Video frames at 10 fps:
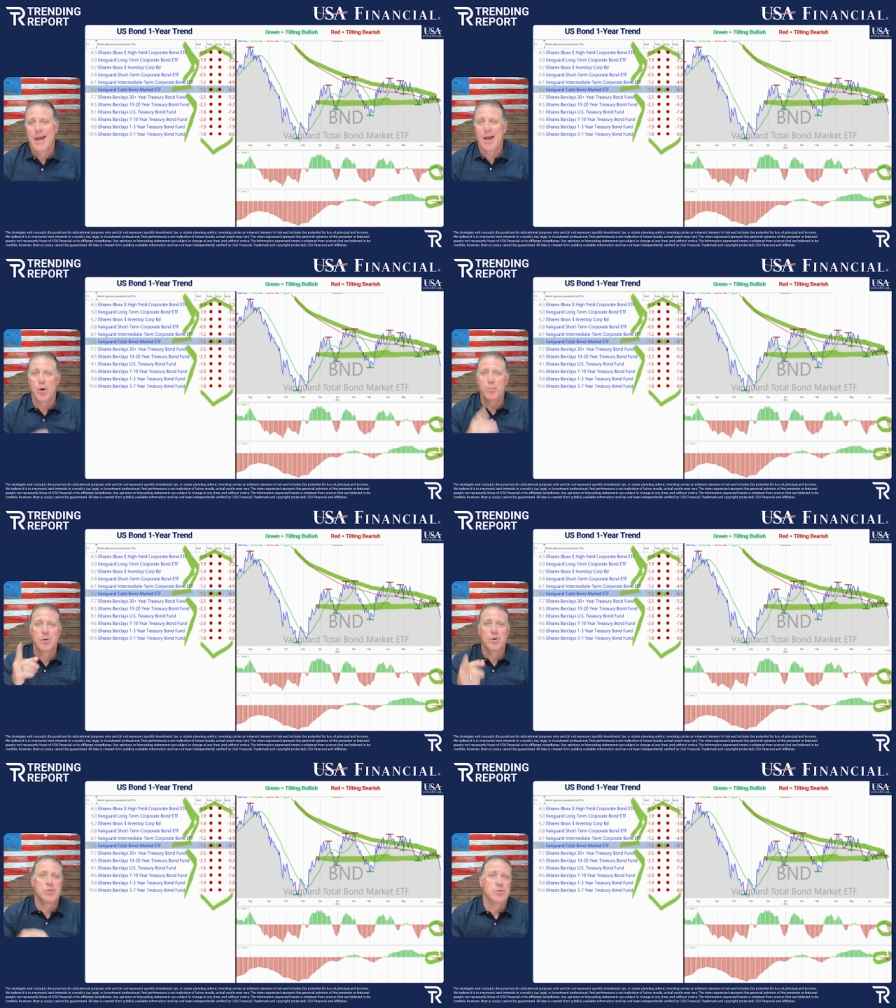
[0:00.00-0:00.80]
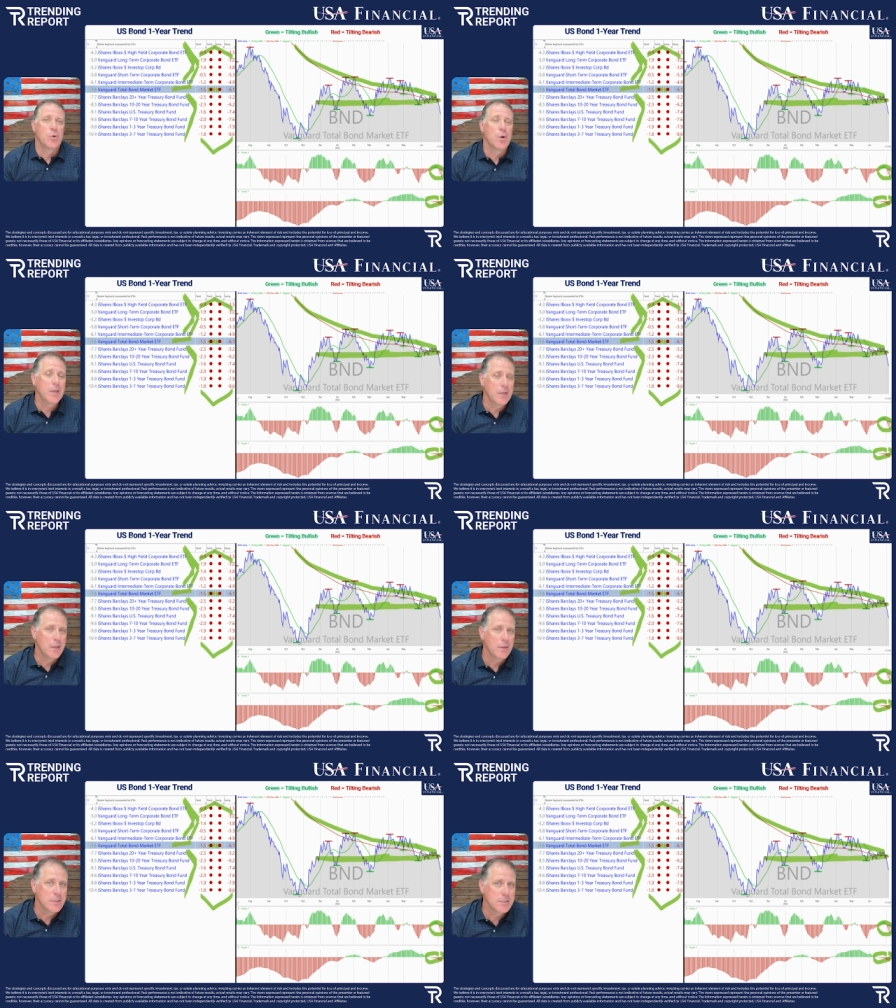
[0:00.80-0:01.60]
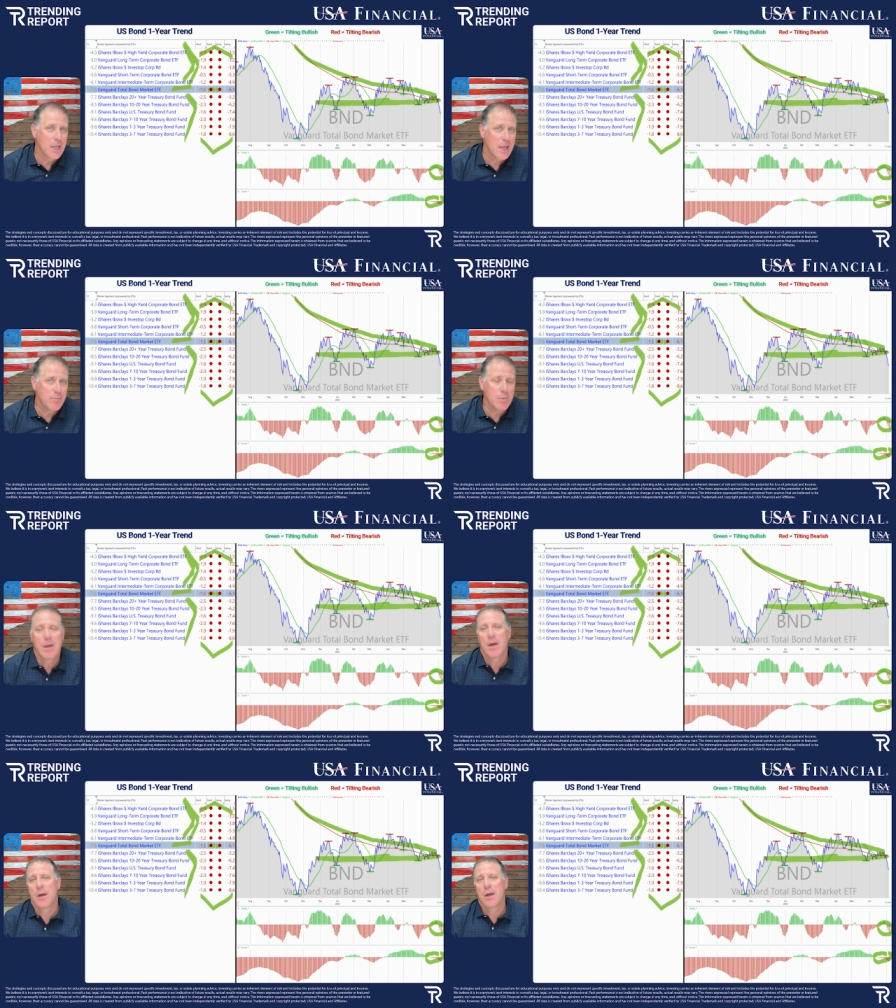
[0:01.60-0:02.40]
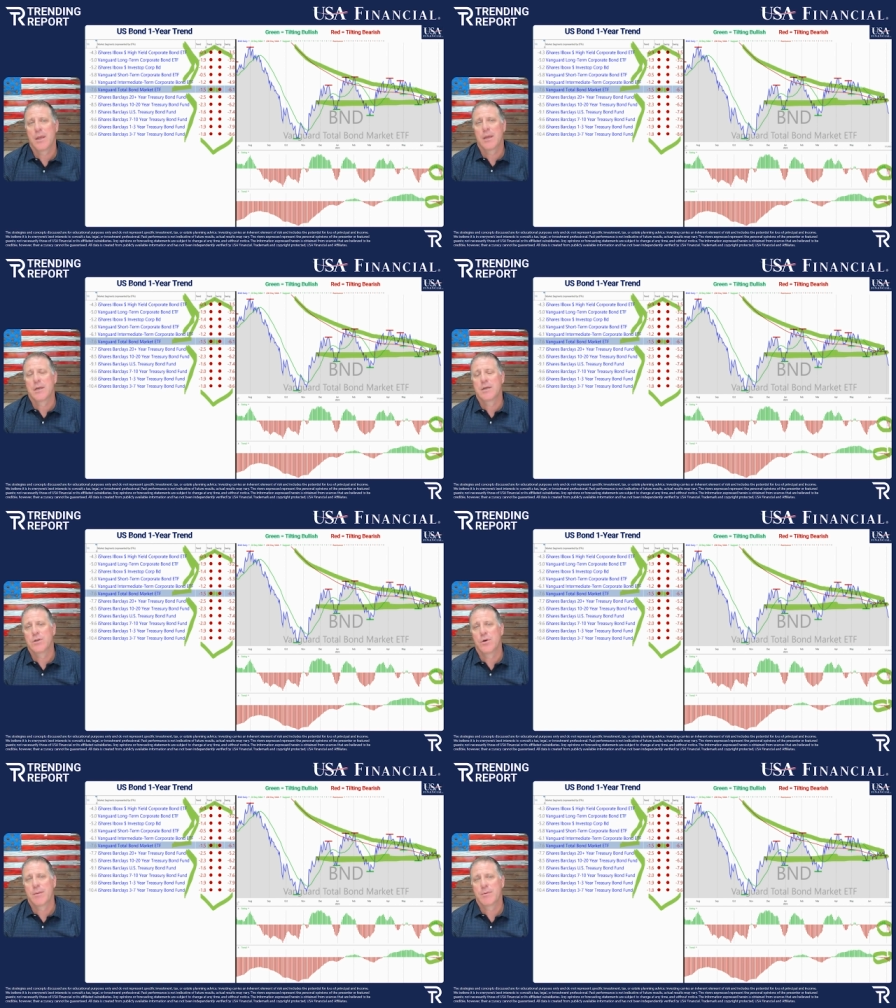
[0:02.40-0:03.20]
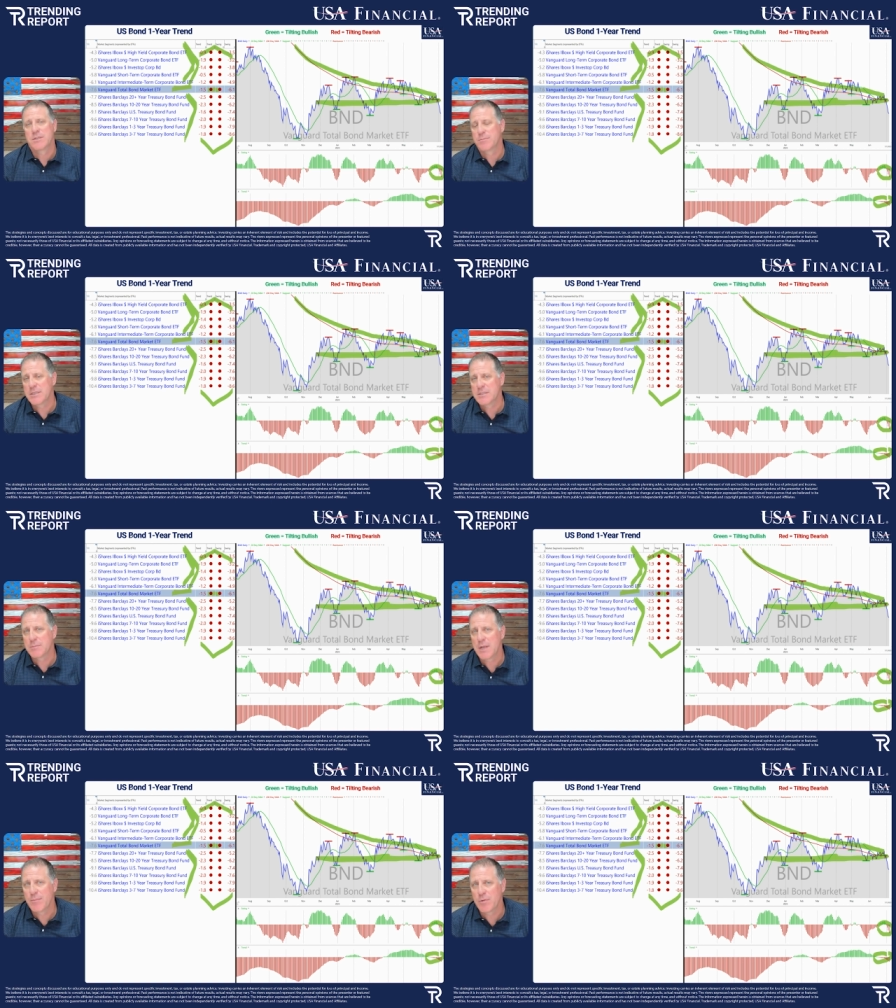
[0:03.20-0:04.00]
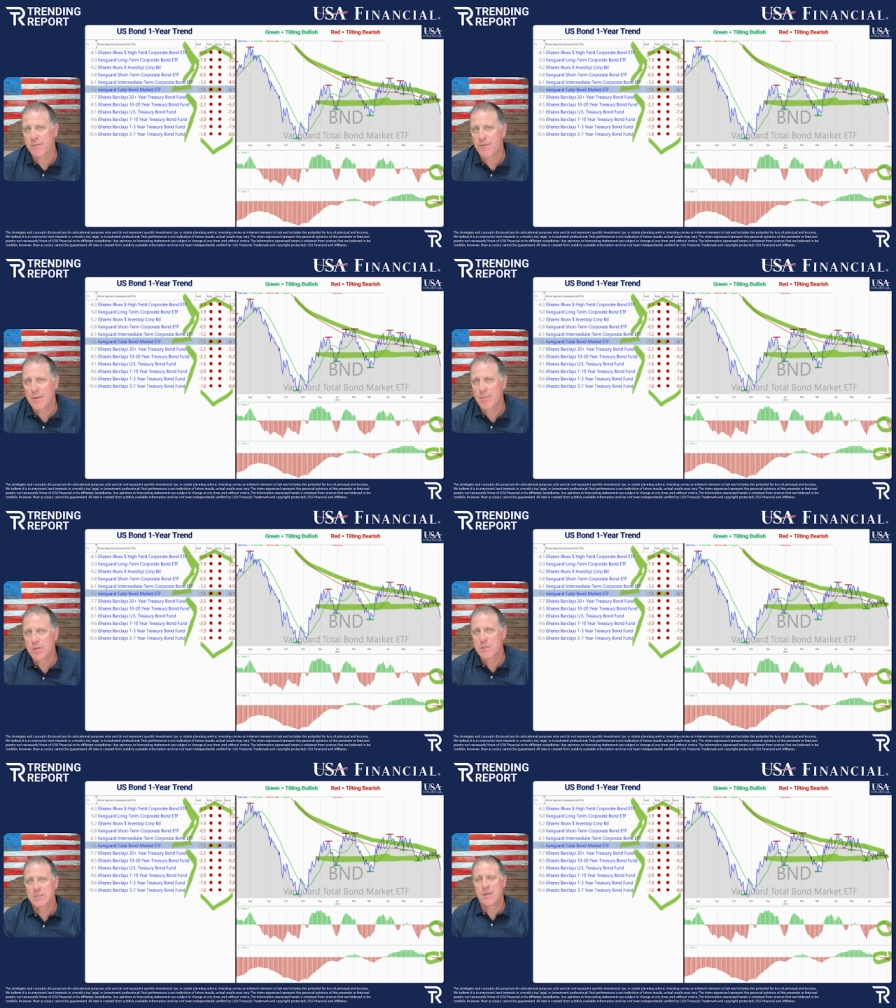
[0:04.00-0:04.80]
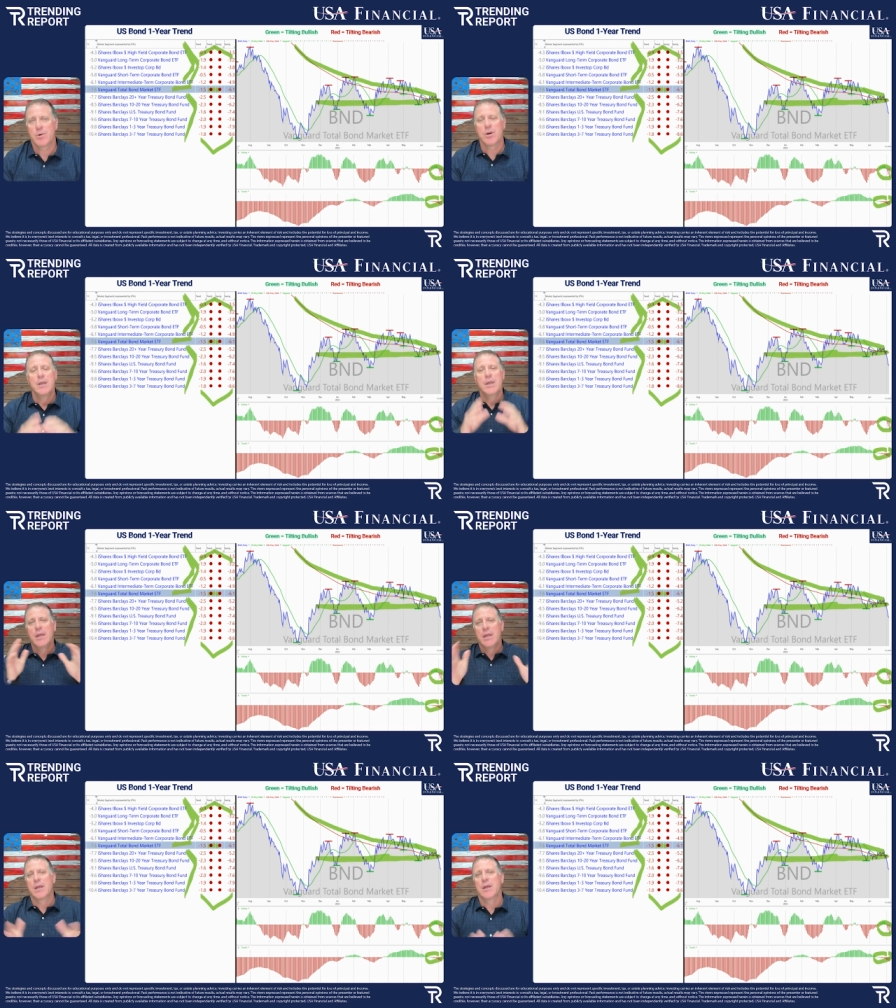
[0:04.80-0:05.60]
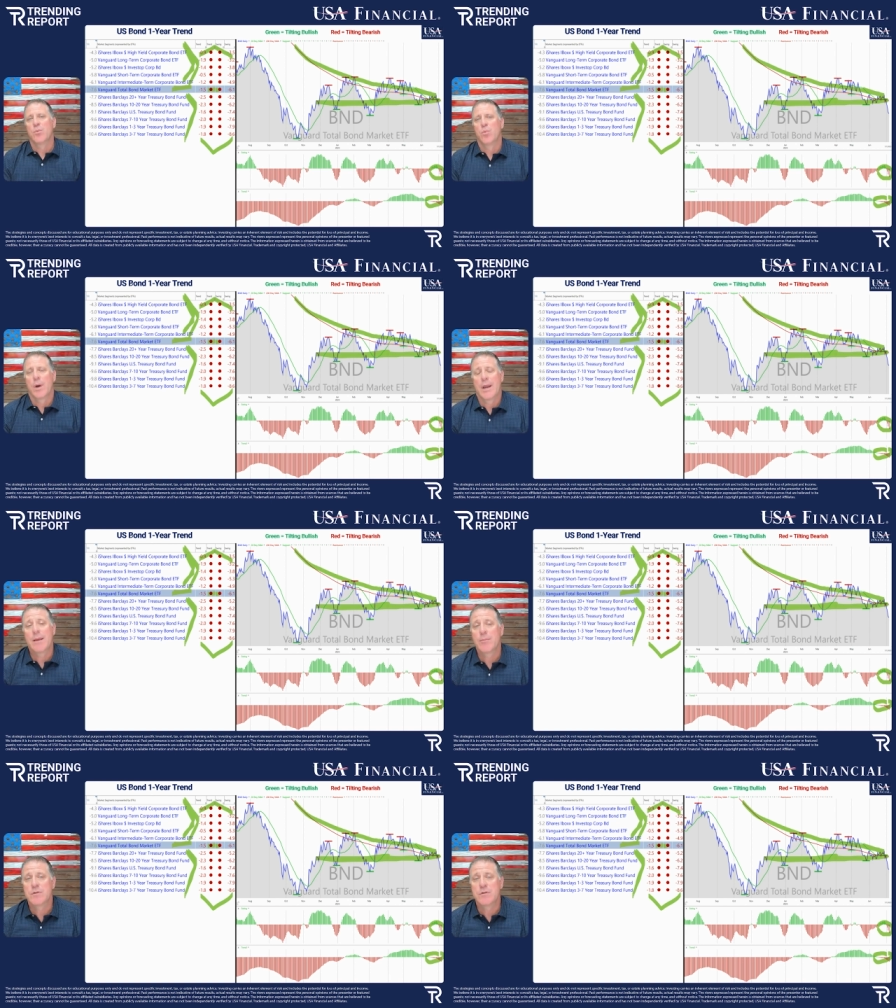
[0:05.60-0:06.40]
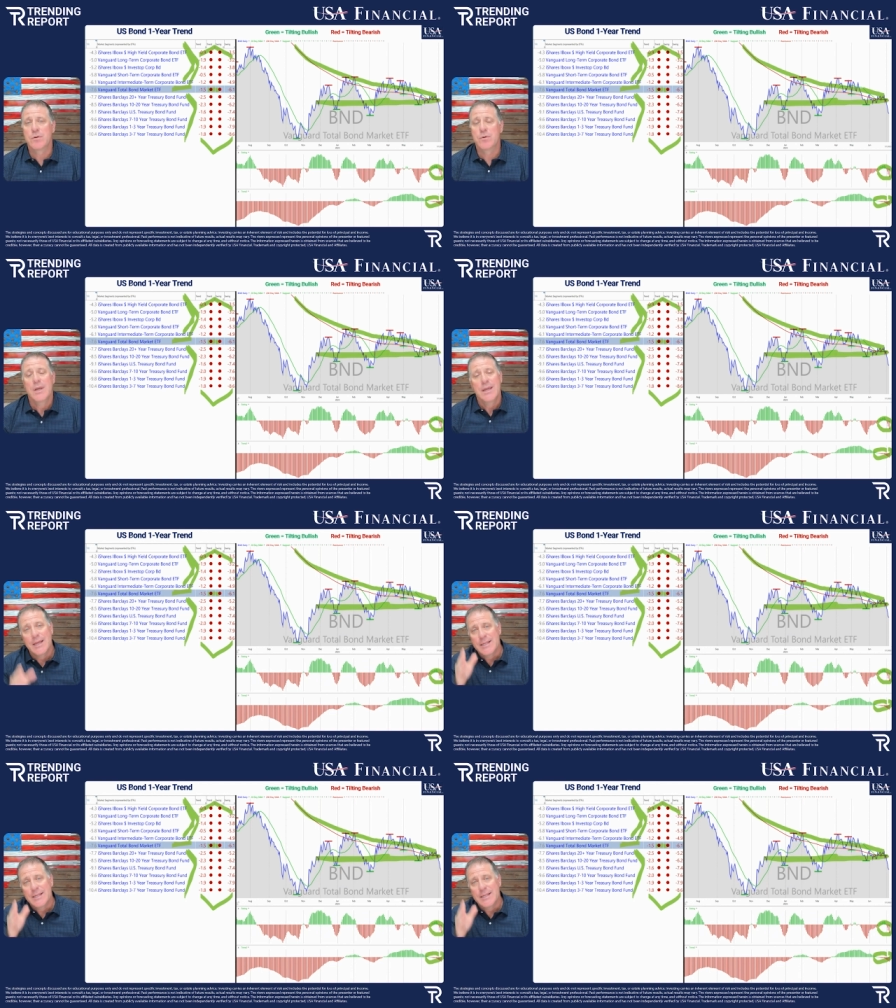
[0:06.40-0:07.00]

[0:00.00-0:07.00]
I hope you're enjoying this time and you're able to spend some time with your family this summer, and we're able to